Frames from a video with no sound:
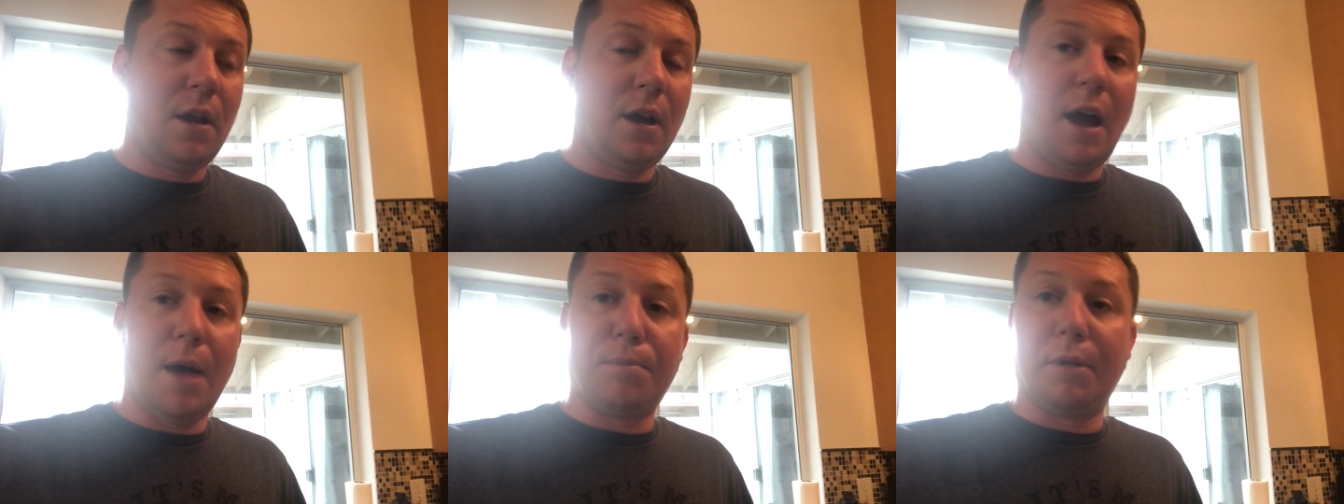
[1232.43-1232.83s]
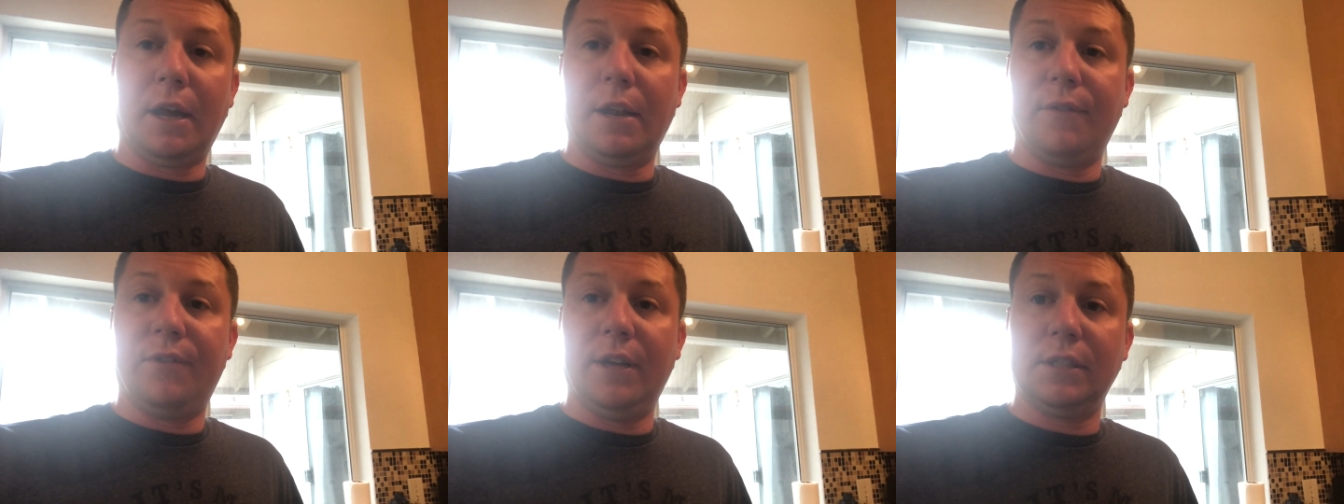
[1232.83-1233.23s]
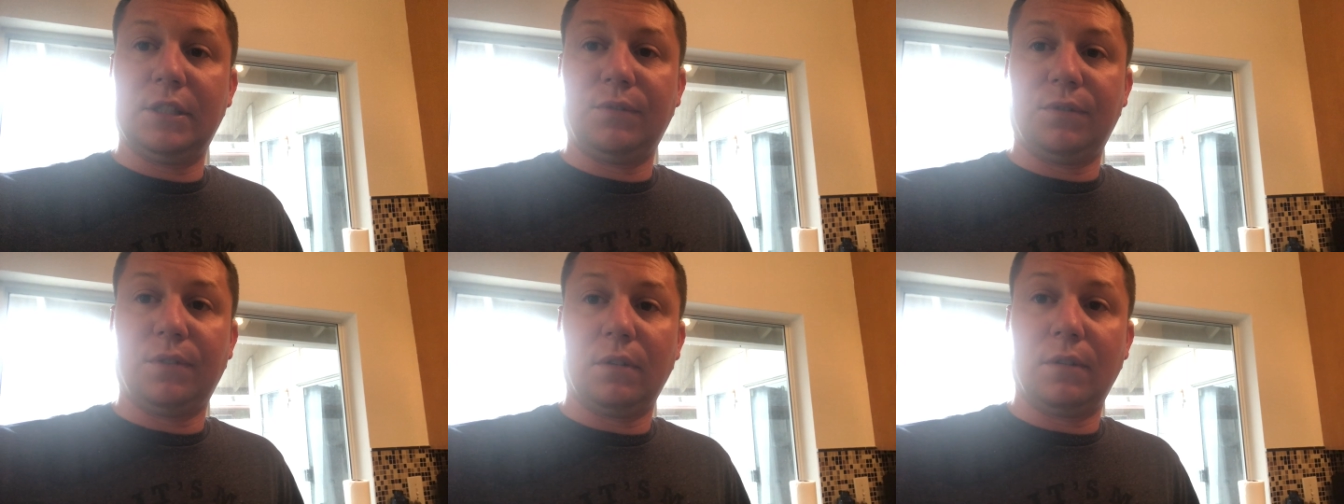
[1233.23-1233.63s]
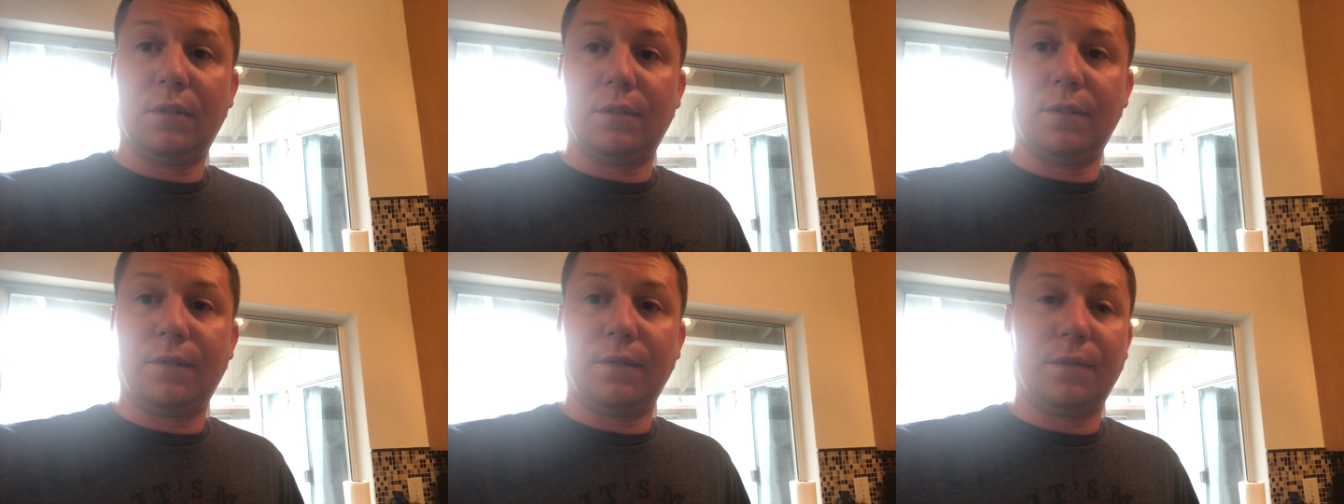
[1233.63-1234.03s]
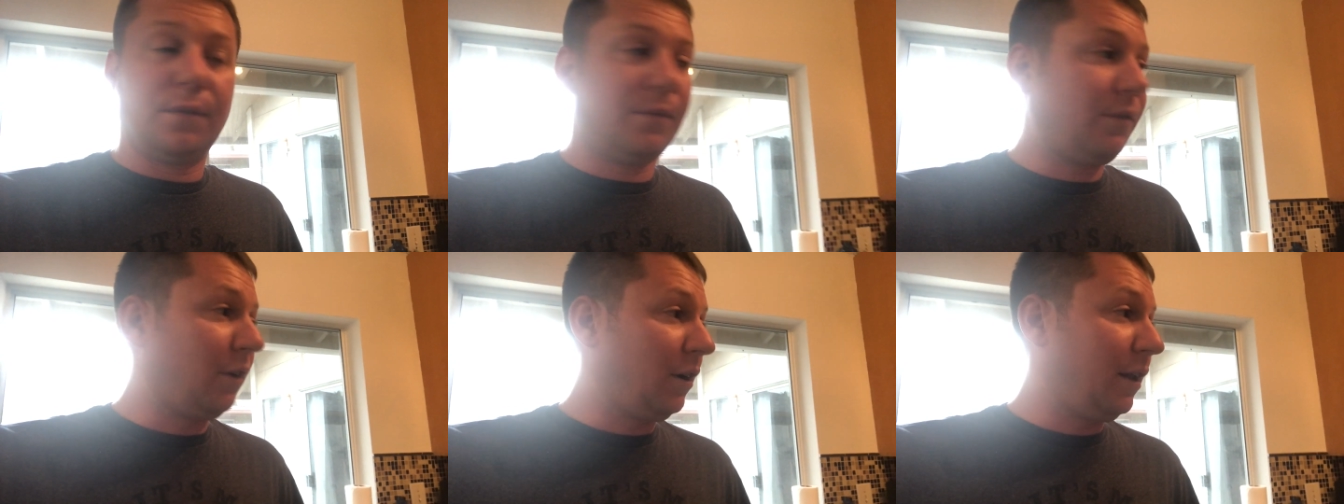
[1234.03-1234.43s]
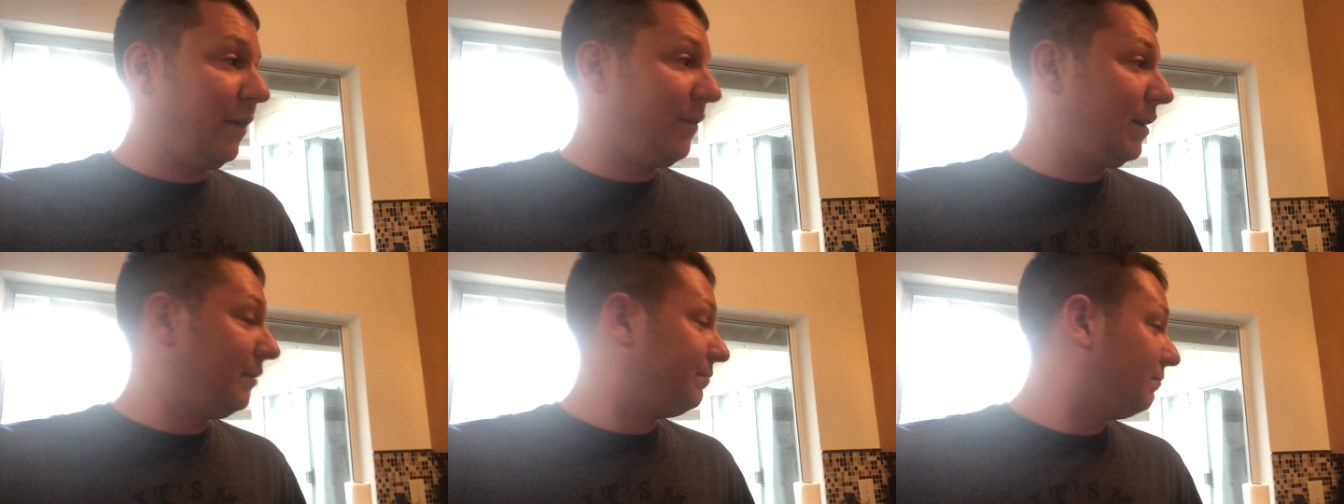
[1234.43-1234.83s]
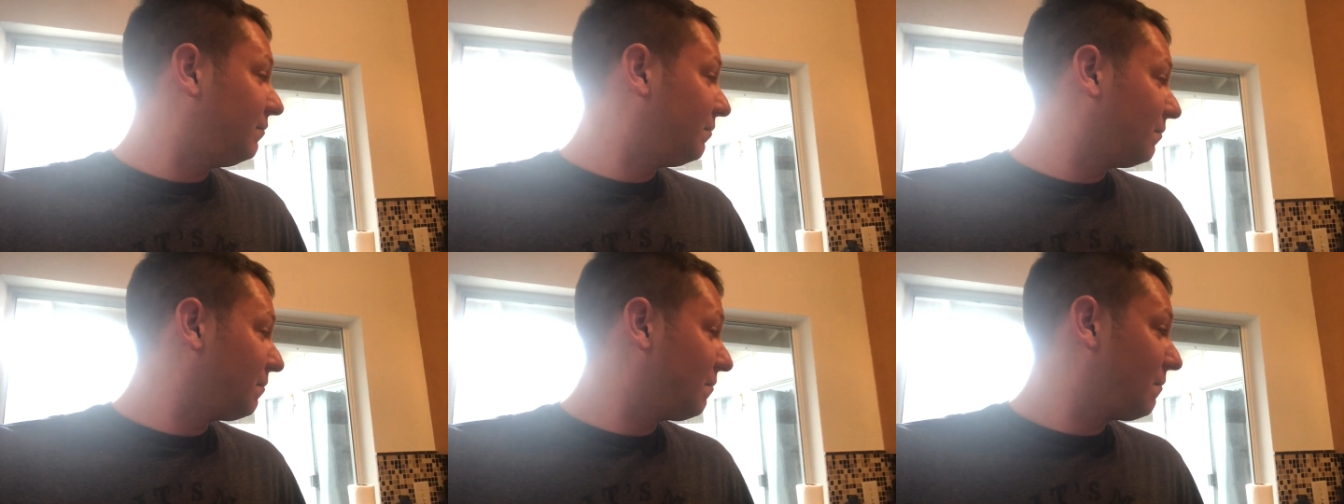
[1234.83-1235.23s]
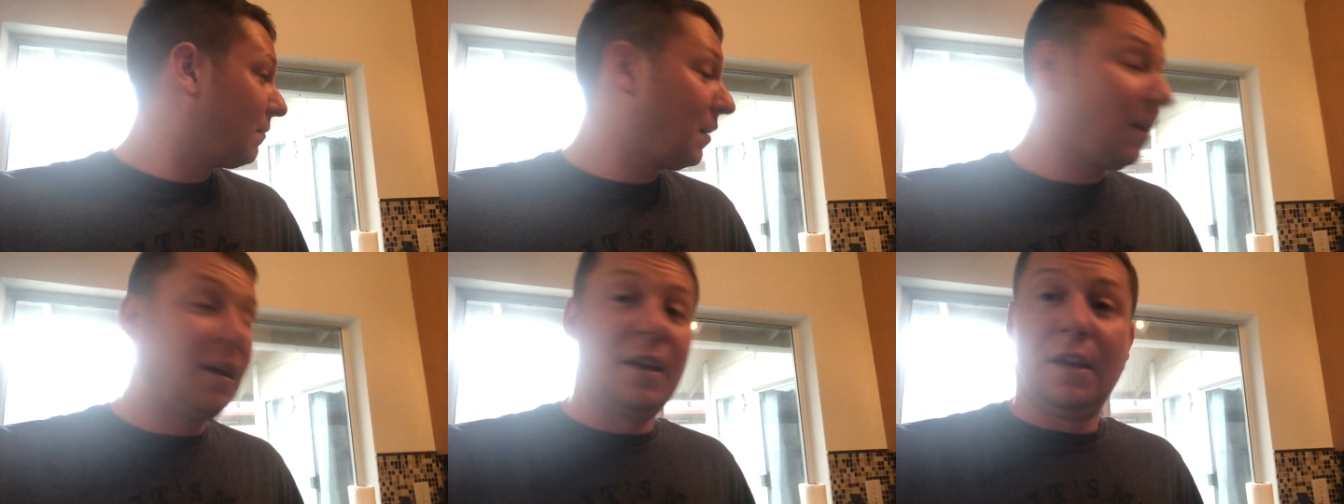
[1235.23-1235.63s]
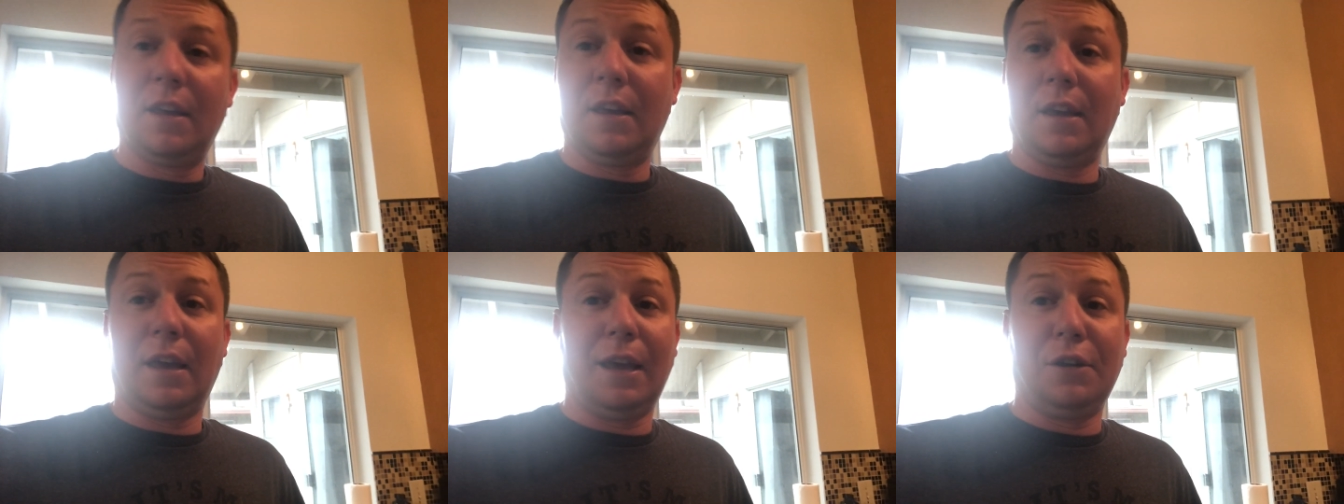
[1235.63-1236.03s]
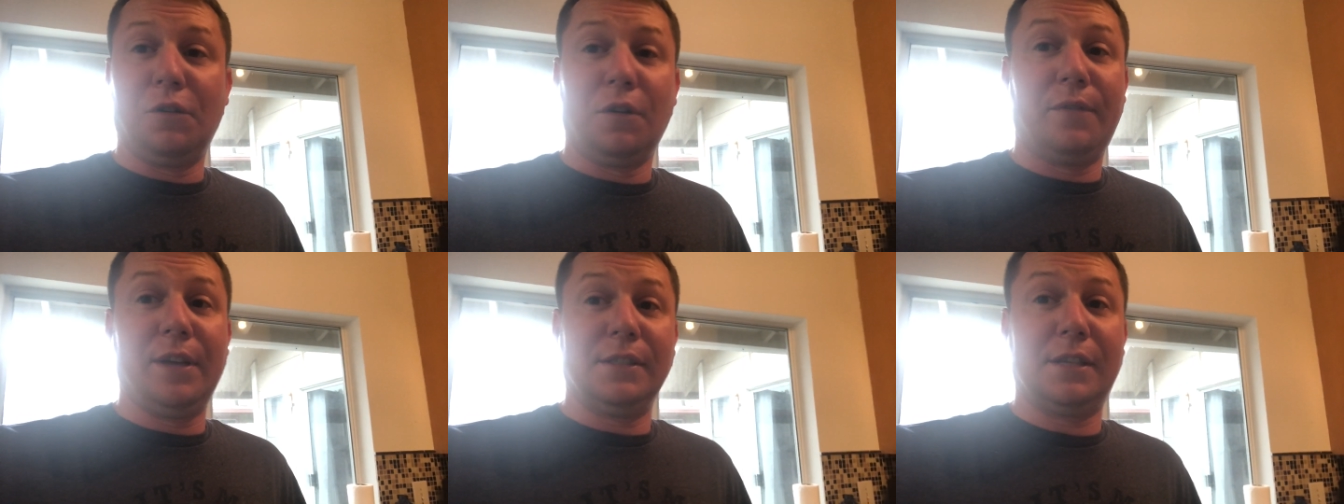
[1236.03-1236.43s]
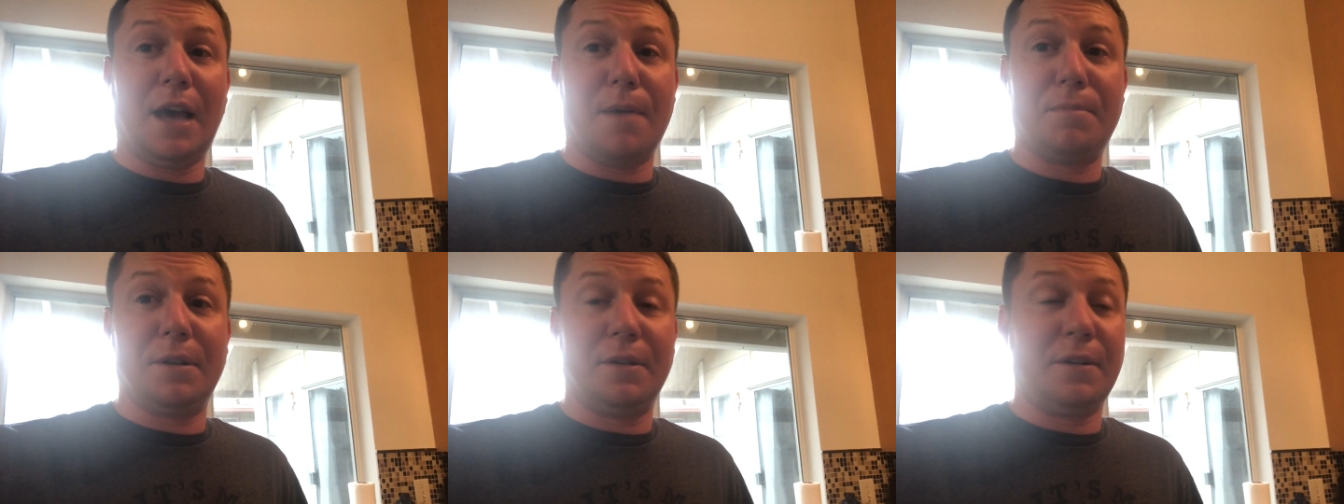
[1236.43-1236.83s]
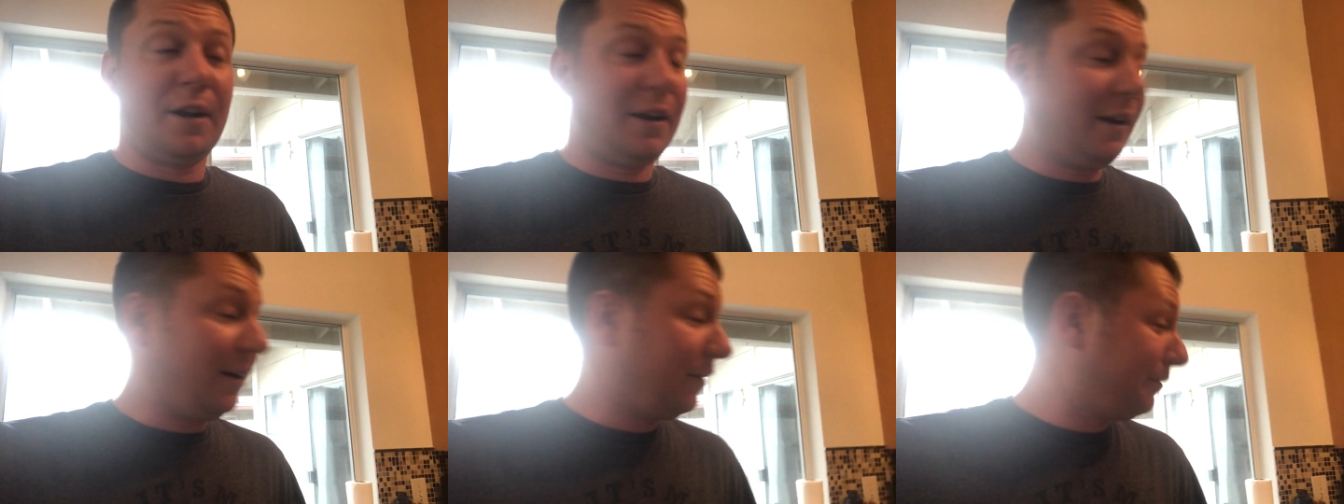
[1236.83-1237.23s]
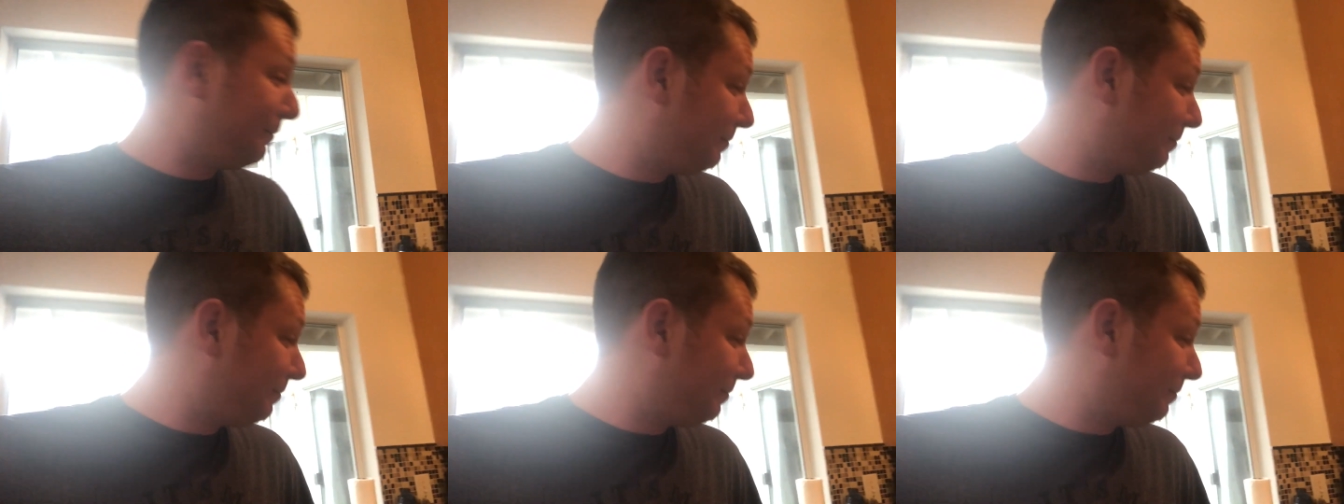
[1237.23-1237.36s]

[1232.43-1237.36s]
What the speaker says: I plan events for a living. Ain't no events happening right now.